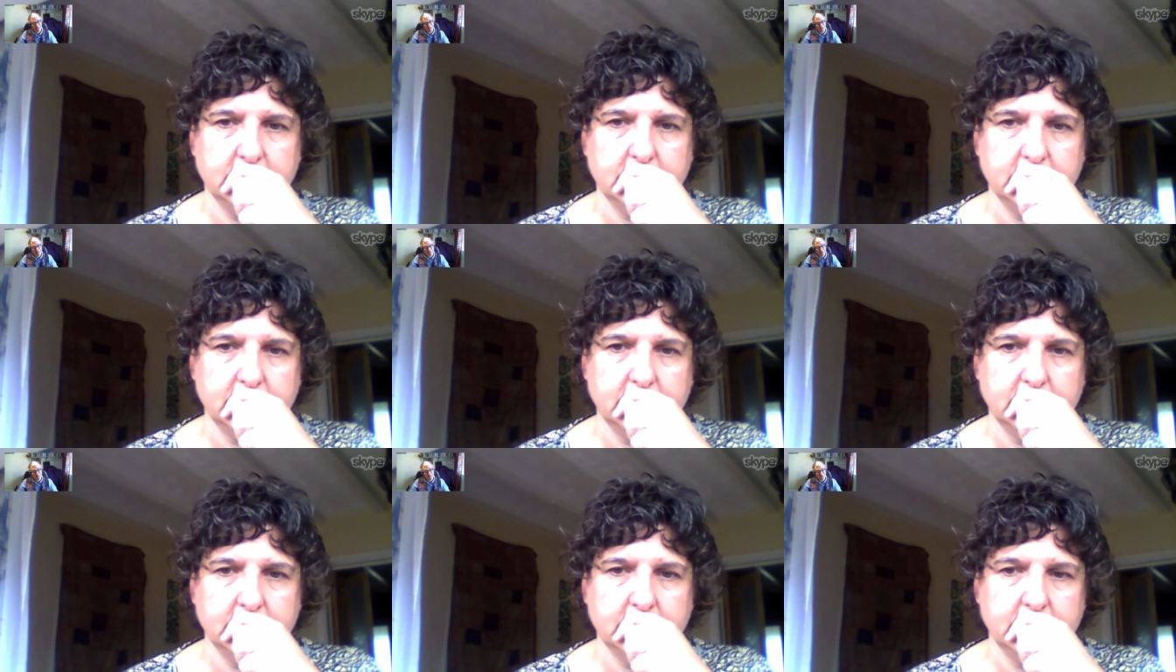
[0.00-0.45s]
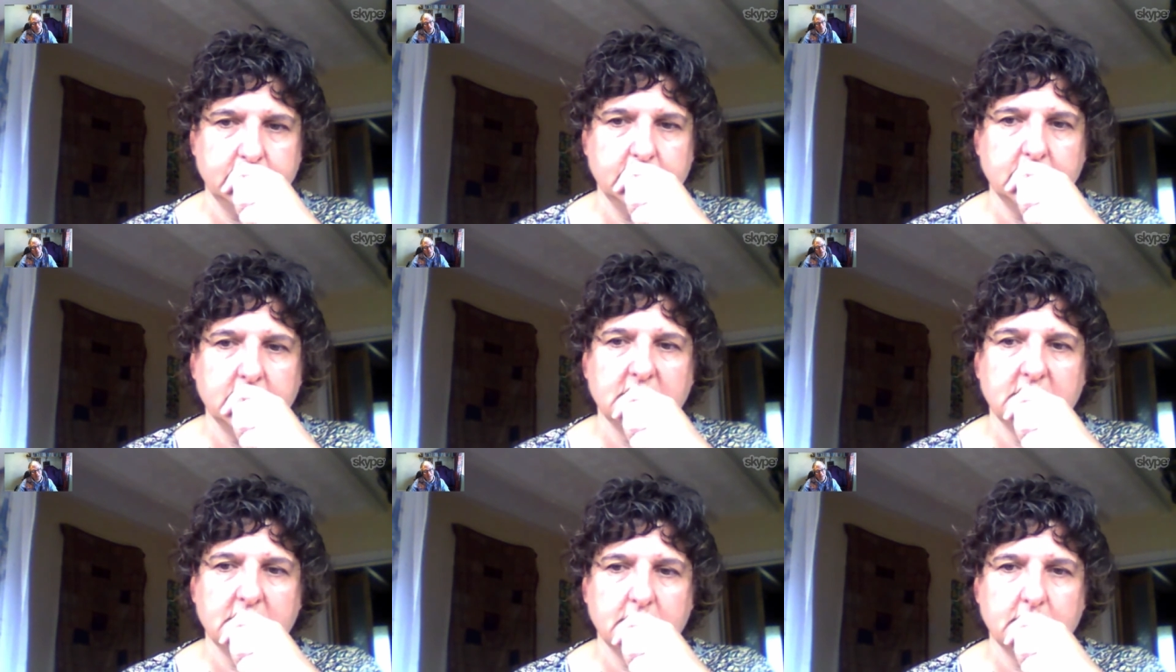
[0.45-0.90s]
You want to
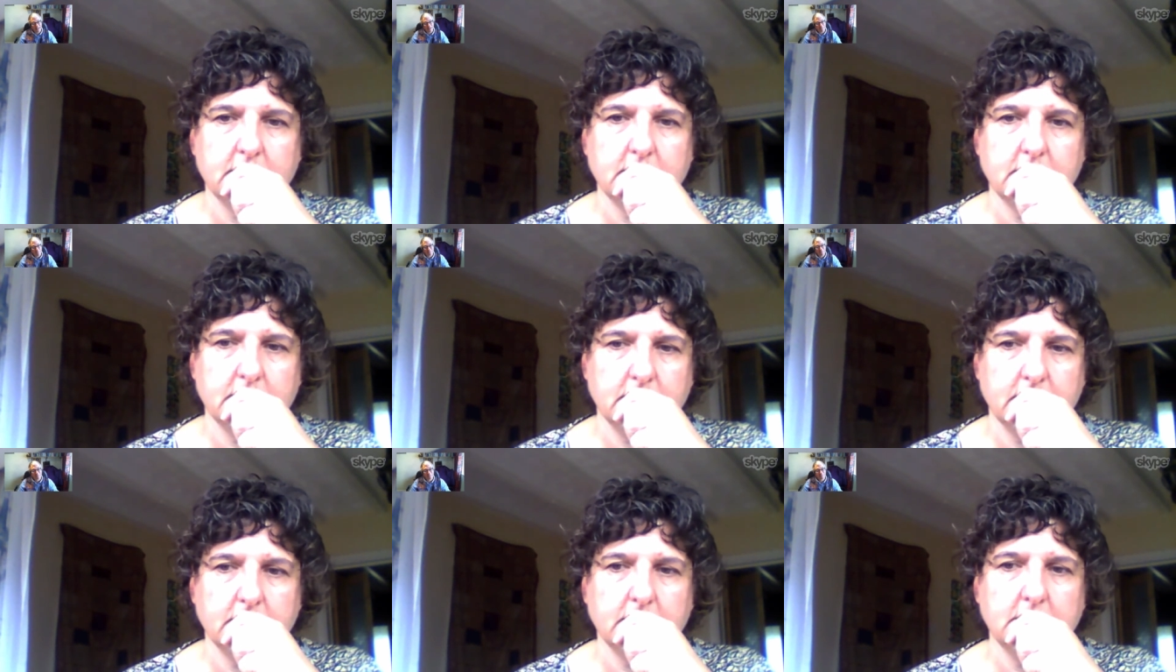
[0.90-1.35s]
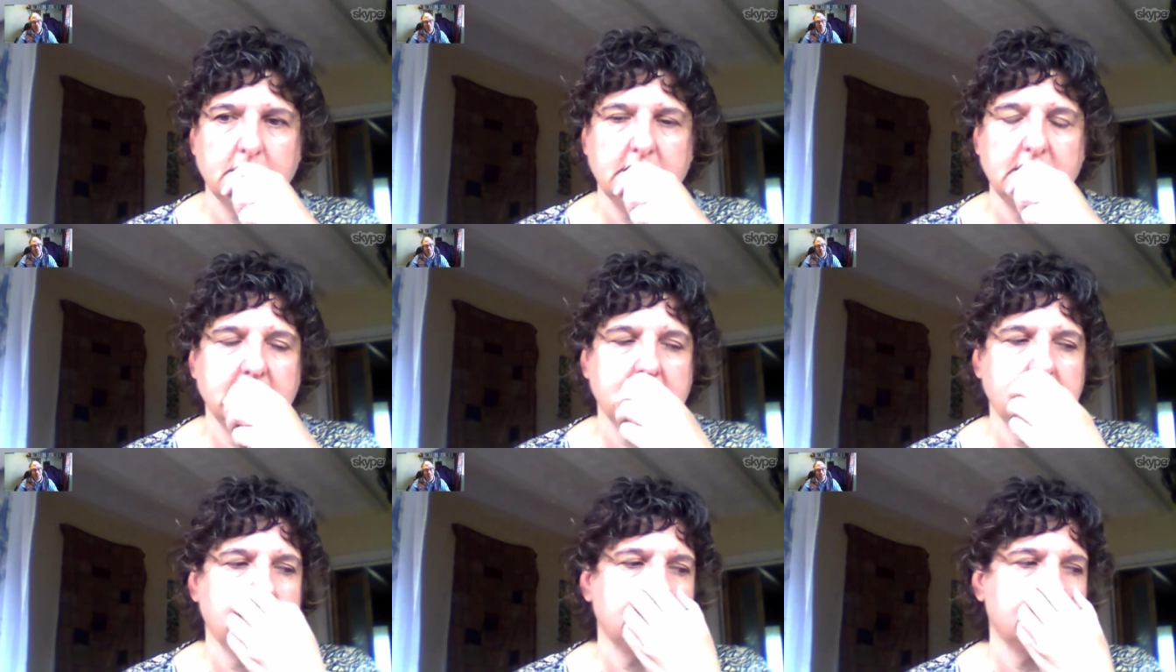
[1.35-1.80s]
comment on that?
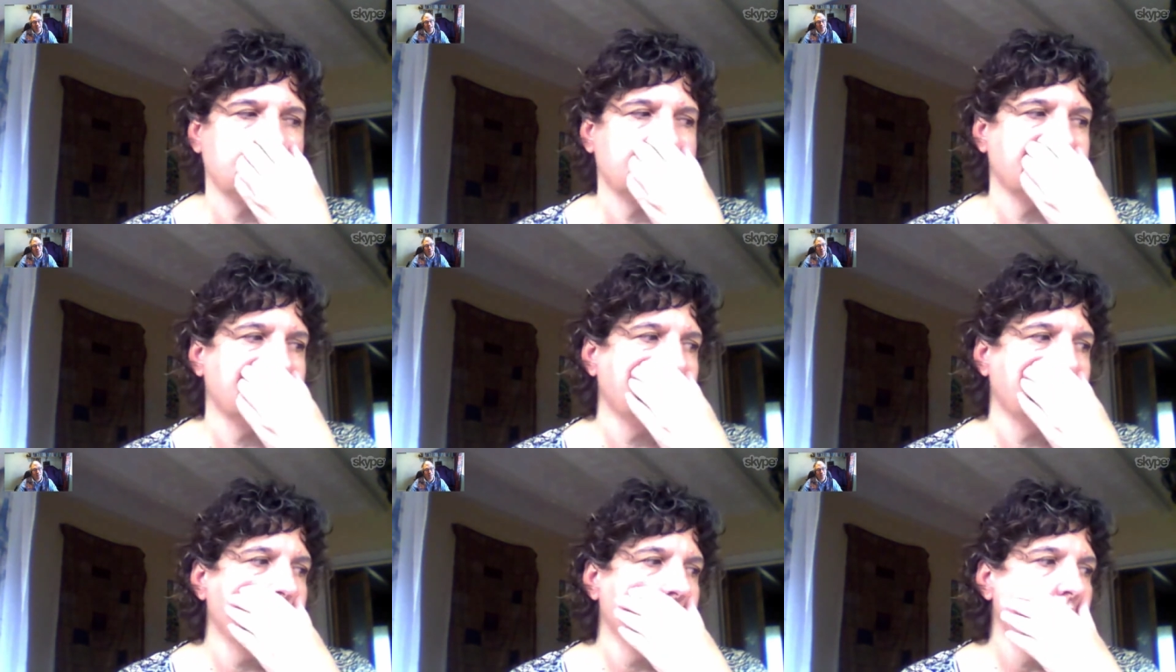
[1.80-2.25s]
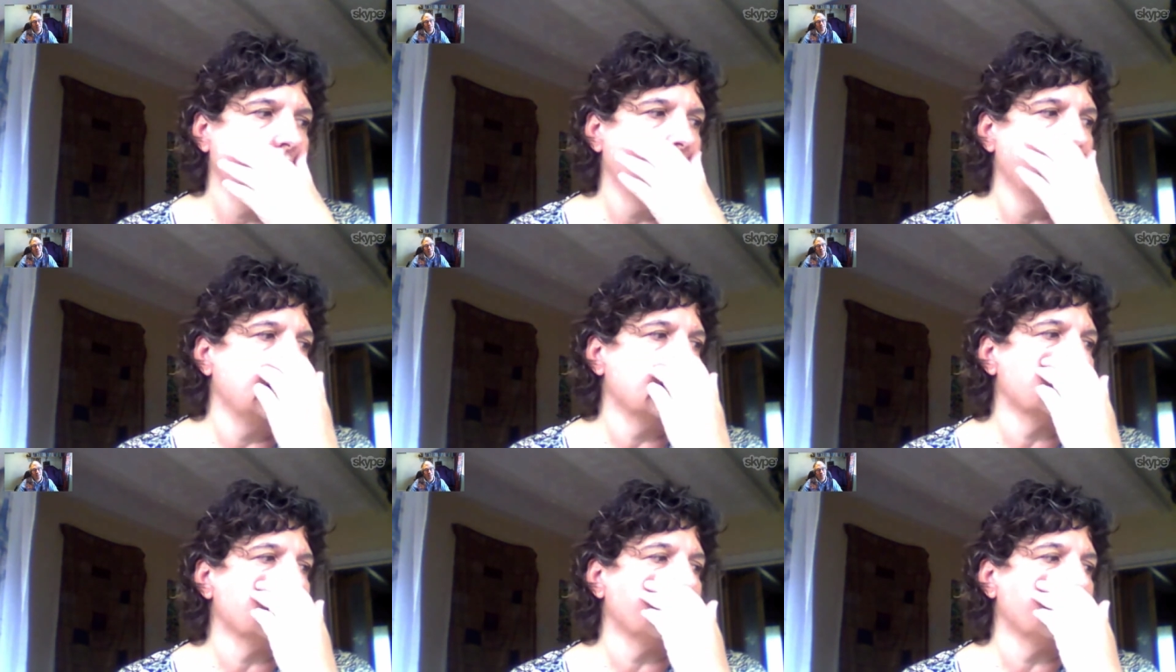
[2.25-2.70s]
Yes,
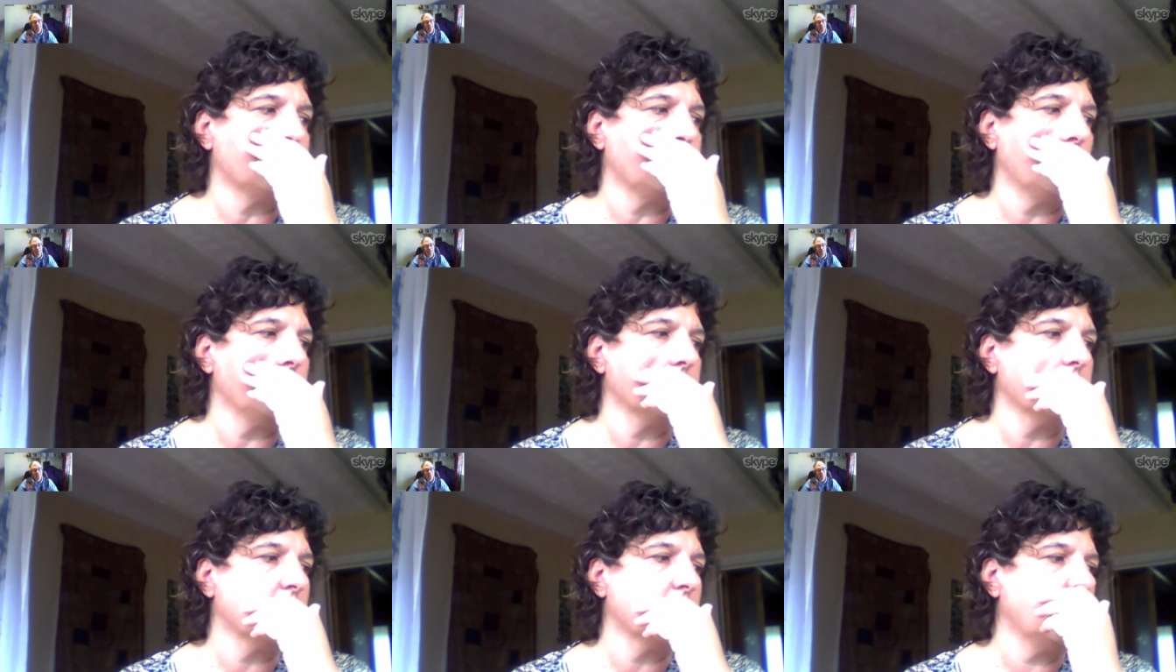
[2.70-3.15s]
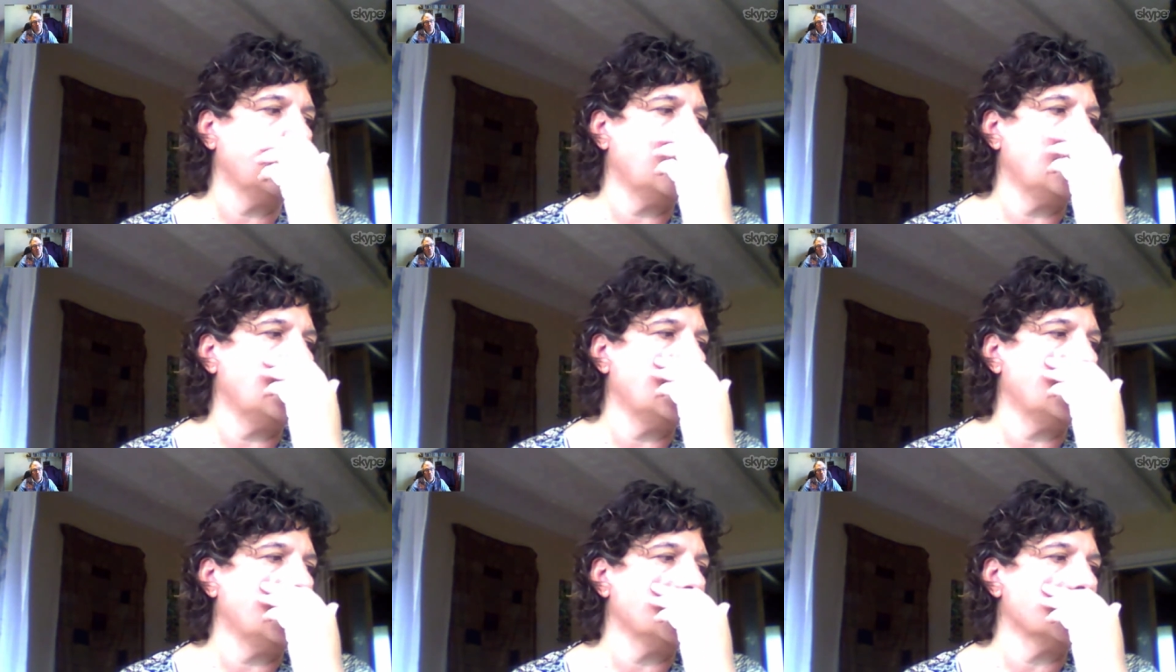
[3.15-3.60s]
this one from the
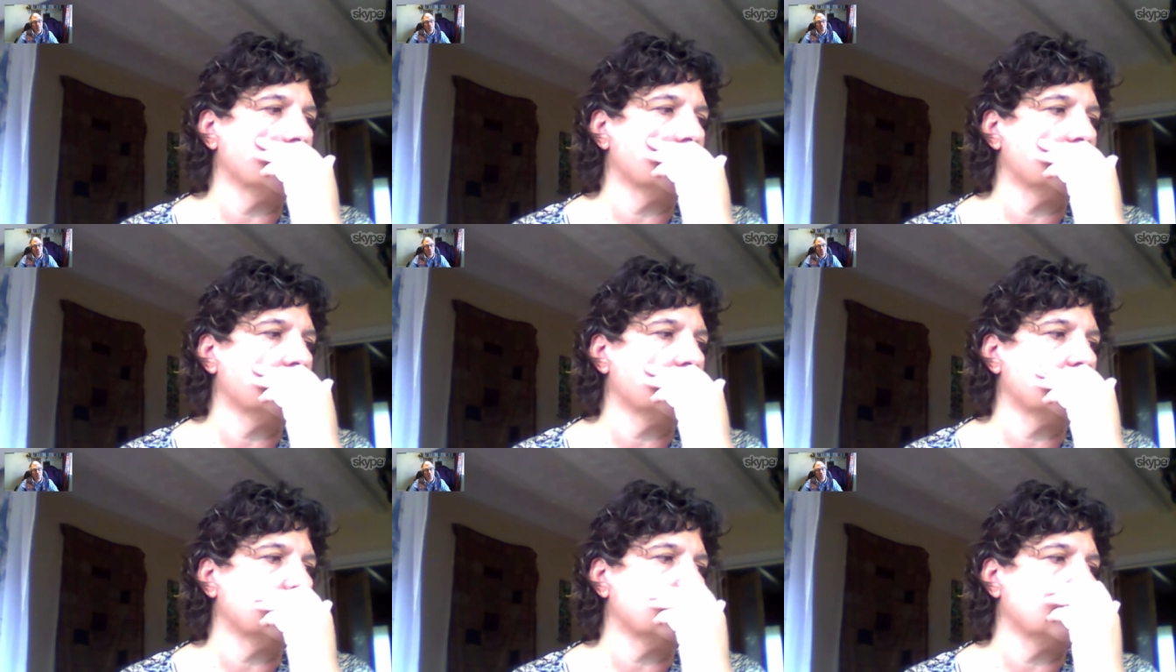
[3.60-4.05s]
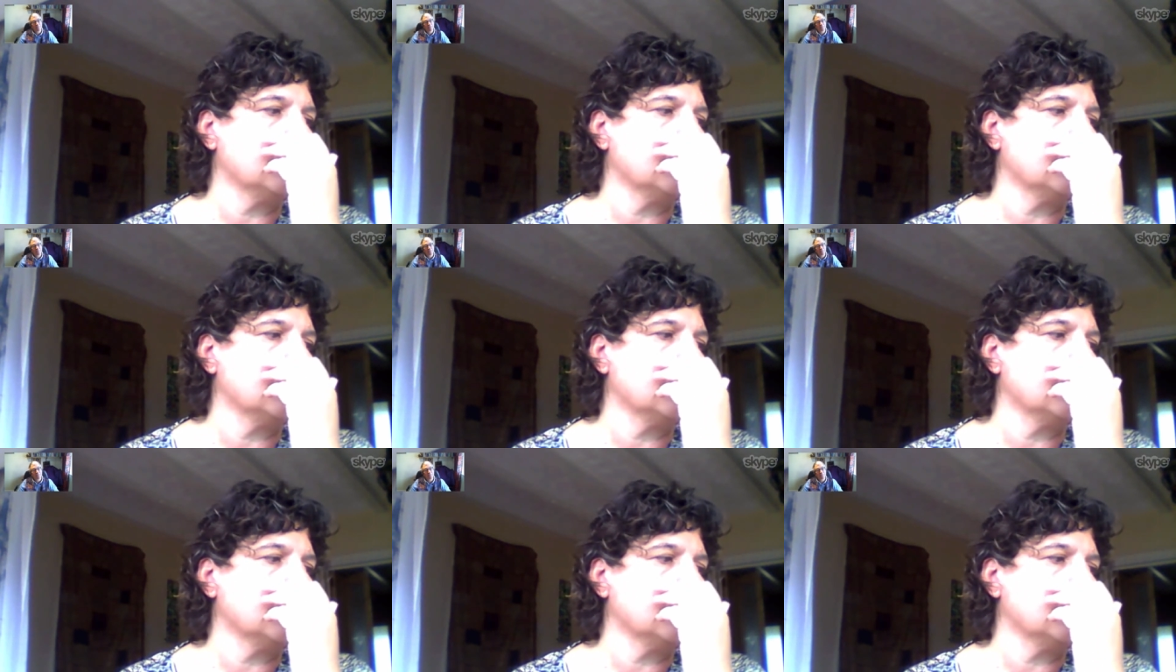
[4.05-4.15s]
course